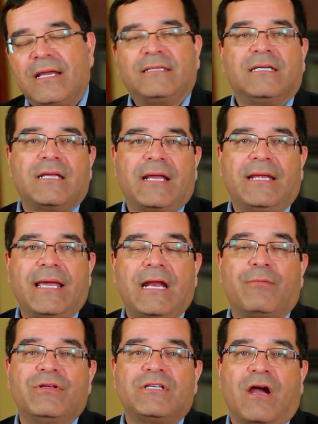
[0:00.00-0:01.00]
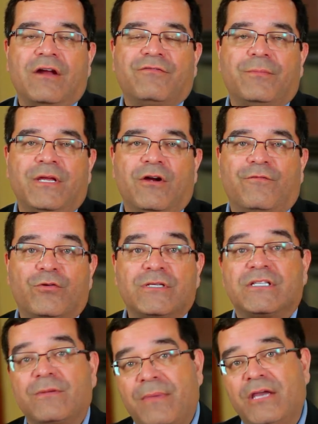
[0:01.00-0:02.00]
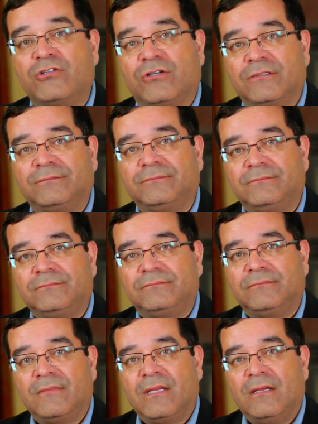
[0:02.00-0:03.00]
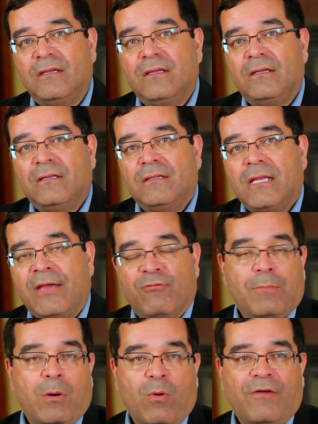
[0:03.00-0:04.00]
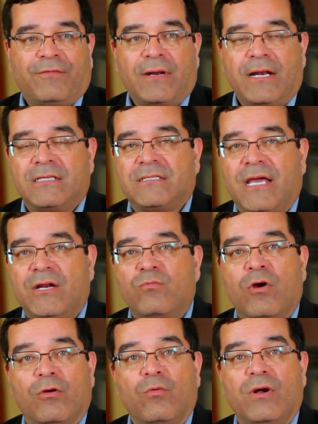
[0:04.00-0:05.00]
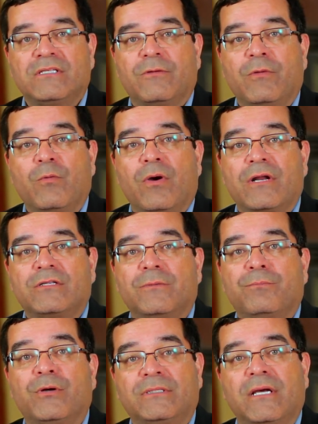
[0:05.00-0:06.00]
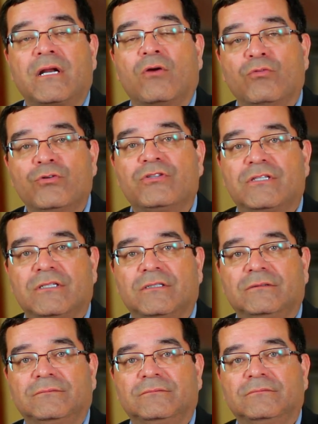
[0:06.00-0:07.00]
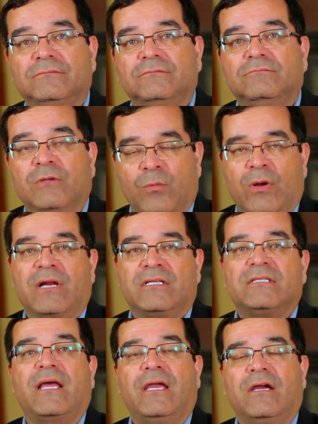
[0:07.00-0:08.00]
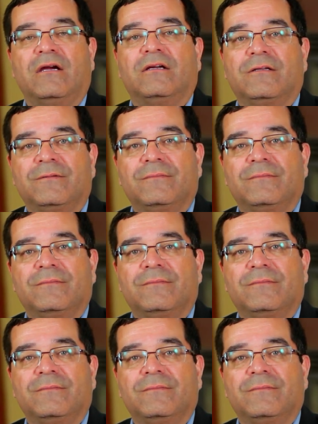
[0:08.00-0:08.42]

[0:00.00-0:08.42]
1998, I retired from the Air Force as a major. And when my wife and I decided where it was that we wanted to put down our roots, we wanted to stay here.